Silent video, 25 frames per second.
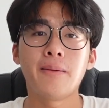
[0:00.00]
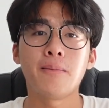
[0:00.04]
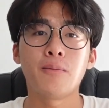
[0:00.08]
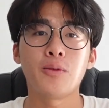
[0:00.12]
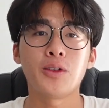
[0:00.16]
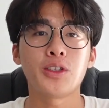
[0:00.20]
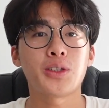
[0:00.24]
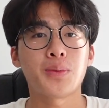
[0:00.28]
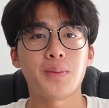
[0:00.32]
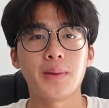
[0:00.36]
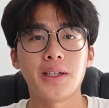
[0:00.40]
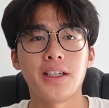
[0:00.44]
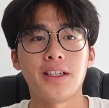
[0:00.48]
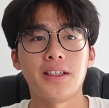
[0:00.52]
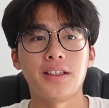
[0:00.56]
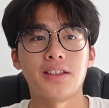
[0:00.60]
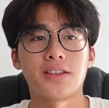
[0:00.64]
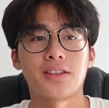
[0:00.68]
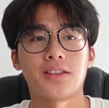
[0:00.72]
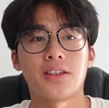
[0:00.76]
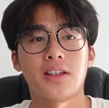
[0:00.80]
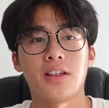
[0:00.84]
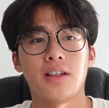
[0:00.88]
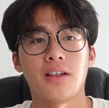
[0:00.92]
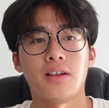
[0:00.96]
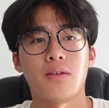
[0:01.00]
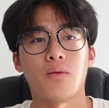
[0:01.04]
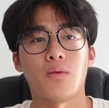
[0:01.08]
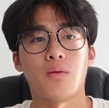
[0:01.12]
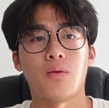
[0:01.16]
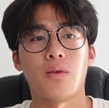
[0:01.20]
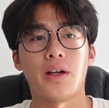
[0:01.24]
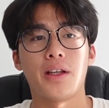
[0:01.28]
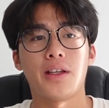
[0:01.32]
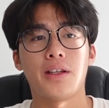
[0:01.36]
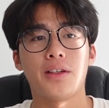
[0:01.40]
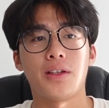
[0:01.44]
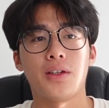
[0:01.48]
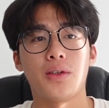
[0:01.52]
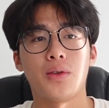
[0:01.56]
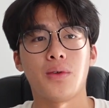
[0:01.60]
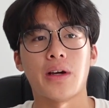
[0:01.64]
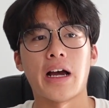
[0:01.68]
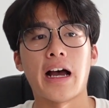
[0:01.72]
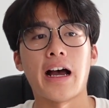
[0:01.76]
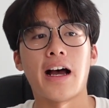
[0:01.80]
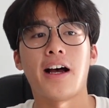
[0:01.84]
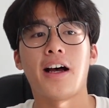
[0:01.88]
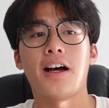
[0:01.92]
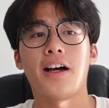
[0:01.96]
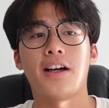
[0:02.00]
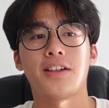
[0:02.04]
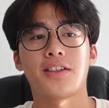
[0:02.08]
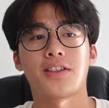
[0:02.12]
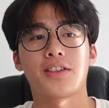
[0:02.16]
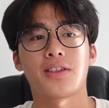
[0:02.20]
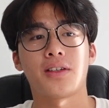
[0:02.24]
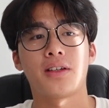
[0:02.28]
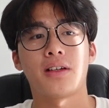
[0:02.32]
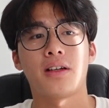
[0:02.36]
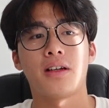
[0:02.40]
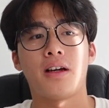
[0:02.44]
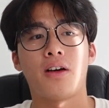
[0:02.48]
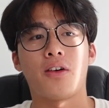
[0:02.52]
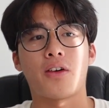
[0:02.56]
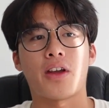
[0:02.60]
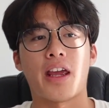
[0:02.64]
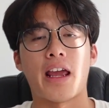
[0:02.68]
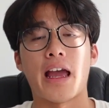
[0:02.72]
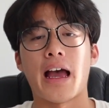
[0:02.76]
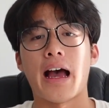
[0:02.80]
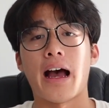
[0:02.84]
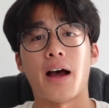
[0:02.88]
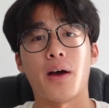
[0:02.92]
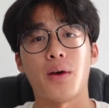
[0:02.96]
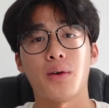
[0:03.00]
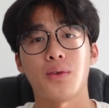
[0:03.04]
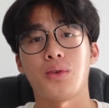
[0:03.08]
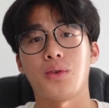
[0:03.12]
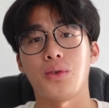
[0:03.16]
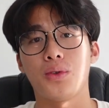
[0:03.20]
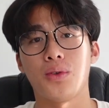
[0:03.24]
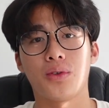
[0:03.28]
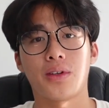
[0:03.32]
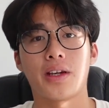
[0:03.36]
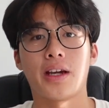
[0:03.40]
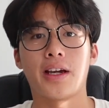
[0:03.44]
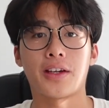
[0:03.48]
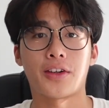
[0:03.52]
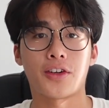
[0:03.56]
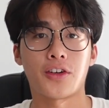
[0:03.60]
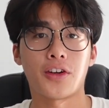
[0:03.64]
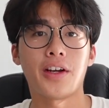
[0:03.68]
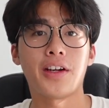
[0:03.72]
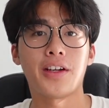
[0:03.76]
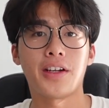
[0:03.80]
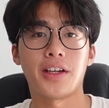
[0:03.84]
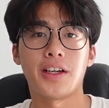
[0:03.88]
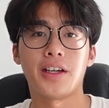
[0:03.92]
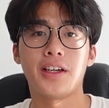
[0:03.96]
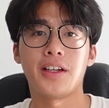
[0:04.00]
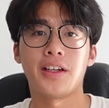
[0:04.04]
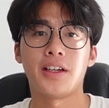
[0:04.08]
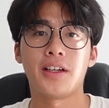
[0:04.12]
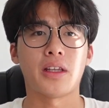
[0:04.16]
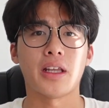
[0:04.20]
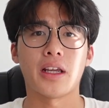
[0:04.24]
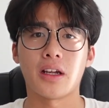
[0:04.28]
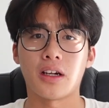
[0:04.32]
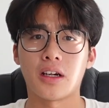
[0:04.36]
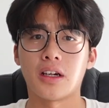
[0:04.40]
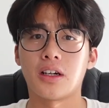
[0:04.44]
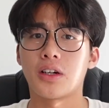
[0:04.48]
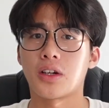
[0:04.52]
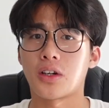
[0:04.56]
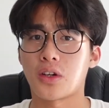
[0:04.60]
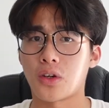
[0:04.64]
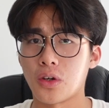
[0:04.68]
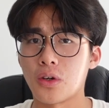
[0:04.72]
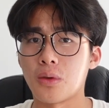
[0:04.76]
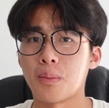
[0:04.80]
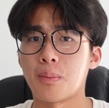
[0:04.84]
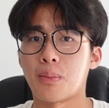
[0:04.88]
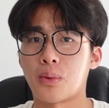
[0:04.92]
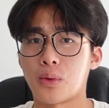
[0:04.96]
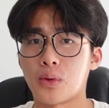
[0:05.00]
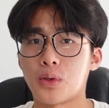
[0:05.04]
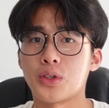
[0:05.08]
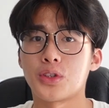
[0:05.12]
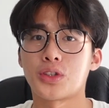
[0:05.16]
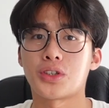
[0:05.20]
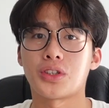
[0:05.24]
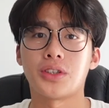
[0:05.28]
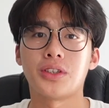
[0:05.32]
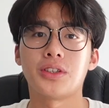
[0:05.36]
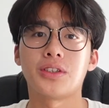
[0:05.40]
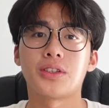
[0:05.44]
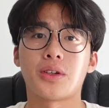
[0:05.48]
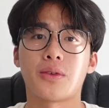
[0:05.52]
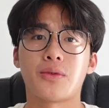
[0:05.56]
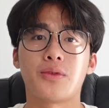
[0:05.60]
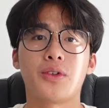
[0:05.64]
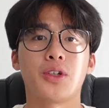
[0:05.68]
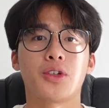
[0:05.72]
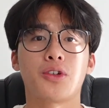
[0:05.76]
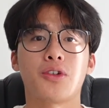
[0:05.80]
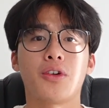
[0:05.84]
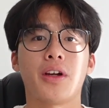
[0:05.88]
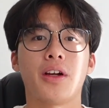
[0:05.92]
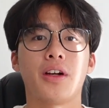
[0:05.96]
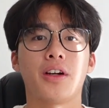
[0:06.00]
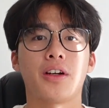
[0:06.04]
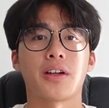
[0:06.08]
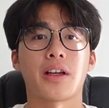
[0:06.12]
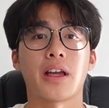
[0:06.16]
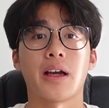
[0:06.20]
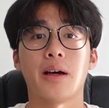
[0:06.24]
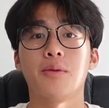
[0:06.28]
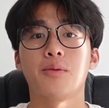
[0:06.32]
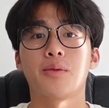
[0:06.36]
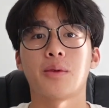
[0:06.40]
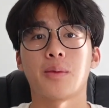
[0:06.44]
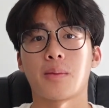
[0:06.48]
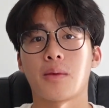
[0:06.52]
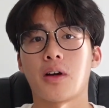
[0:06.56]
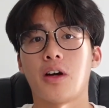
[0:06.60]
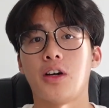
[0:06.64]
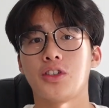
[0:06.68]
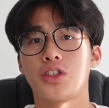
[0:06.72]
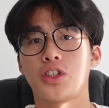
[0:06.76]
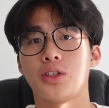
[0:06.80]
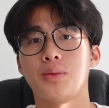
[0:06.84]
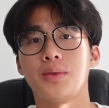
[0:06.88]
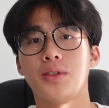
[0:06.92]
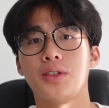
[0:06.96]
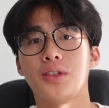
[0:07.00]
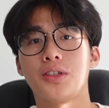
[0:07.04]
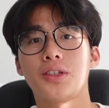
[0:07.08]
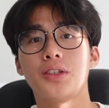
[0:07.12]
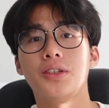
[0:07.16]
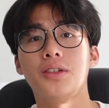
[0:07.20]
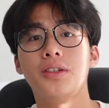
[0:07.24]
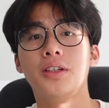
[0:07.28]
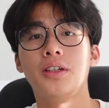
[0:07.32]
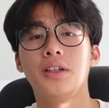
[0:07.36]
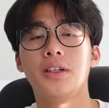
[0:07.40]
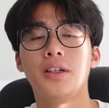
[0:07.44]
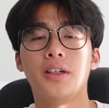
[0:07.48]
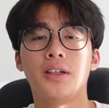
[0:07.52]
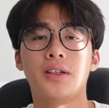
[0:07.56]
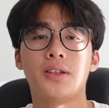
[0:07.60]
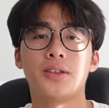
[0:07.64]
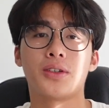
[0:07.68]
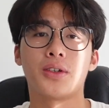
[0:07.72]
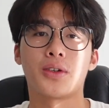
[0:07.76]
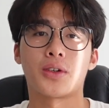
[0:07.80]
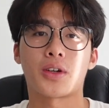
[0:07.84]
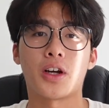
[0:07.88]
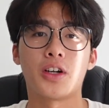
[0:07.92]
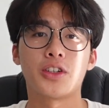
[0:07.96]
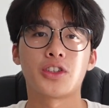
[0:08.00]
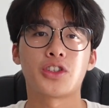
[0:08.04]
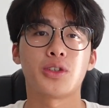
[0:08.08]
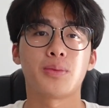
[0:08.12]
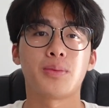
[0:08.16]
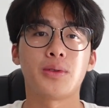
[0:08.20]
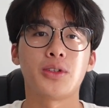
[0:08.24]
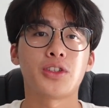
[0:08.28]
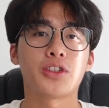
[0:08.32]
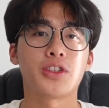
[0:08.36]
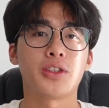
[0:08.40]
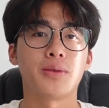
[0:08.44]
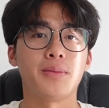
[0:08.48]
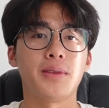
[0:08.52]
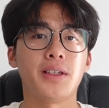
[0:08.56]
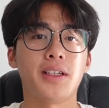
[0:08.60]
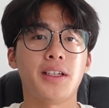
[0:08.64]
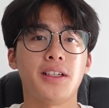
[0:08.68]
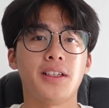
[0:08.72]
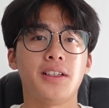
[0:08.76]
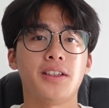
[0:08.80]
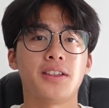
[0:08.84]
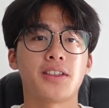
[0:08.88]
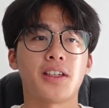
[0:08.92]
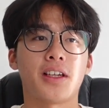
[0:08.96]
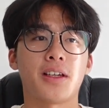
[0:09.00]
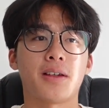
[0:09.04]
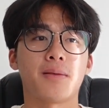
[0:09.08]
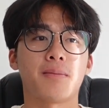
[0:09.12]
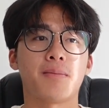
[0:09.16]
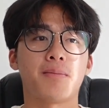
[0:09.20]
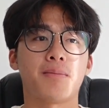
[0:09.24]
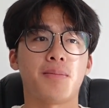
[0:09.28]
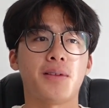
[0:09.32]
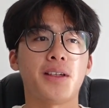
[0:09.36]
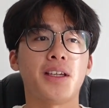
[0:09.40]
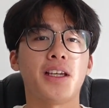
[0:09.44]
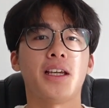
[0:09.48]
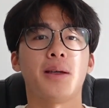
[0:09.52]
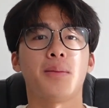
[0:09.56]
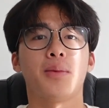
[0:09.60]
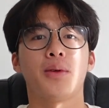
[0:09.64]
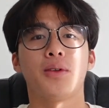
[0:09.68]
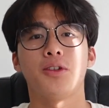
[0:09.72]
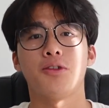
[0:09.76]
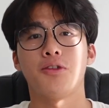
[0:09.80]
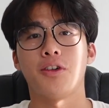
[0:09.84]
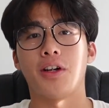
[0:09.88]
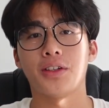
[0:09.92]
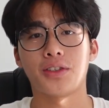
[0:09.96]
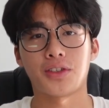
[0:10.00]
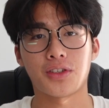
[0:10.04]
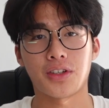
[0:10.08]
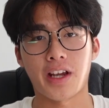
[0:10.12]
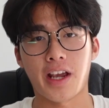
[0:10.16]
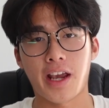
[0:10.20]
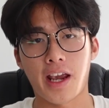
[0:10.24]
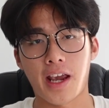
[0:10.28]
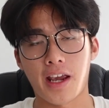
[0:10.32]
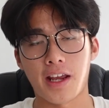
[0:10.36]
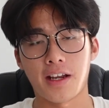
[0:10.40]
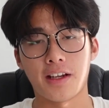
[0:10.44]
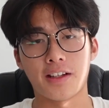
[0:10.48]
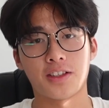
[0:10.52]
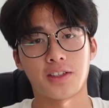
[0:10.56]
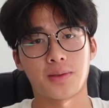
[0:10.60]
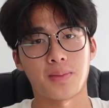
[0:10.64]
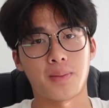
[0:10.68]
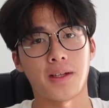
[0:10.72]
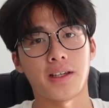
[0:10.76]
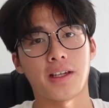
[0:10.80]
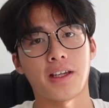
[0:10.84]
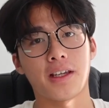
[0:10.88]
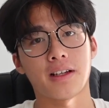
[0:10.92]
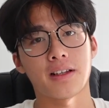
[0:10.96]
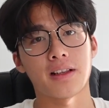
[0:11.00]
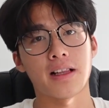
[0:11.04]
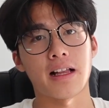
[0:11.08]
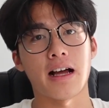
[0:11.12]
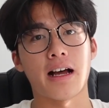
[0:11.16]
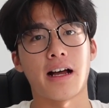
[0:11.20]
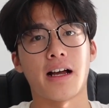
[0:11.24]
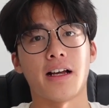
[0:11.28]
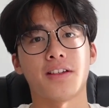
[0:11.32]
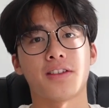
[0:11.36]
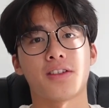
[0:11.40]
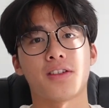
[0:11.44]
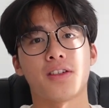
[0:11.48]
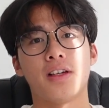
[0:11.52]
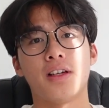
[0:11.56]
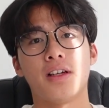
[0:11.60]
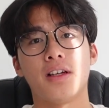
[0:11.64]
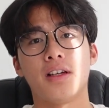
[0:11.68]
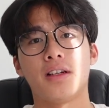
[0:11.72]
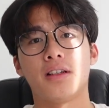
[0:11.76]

Which means when you ask, okay, how do you get graded? There are good portions of your grade come from contribution. So contribution means like being able to raise your hand and speak in class.